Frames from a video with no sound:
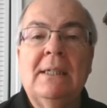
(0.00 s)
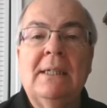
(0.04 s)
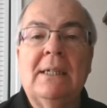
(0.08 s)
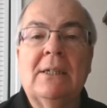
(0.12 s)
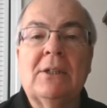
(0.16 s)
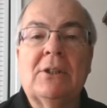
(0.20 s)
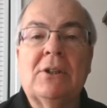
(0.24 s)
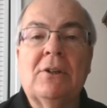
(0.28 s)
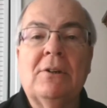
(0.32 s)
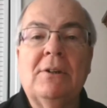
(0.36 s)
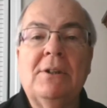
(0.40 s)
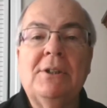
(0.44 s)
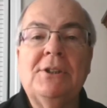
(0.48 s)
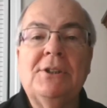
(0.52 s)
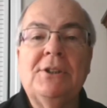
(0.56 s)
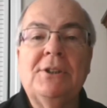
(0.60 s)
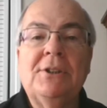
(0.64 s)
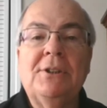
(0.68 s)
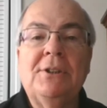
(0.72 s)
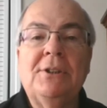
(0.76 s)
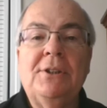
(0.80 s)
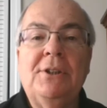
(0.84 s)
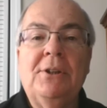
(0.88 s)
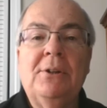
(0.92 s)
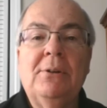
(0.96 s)

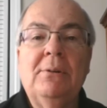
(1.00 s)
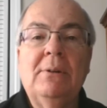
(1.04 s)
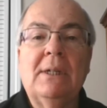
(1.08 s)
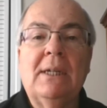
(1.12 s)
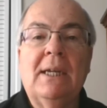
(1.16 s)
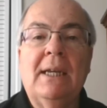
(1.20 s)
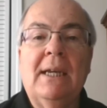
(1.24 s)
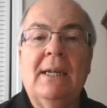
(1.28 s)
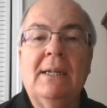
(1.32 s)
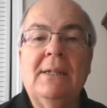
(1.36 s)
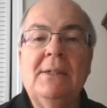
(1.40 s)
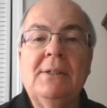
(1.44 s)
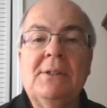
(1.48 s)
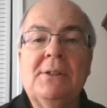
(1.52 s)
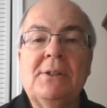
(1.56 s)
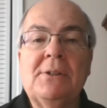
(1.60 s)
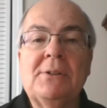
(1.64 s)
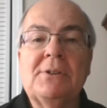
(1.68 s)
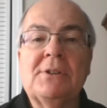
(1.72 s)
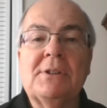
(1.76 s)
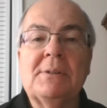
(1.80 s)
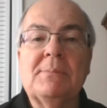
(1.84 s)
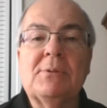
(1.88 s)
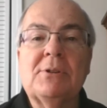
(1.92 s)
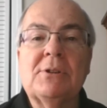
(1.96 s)
encouraging you again to
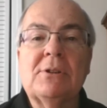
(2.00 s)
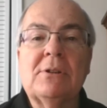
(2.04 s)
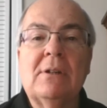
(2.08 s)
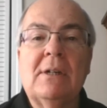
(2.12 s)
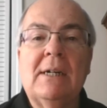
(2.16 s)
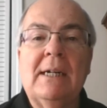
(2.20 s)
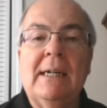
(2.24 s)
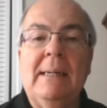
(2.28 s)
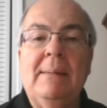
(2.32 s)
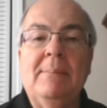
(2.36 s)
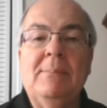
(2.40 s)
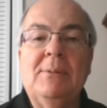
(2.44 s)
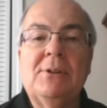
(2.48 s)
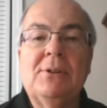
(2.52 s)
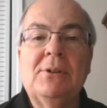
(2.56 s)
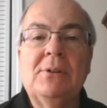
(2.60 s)
subscribe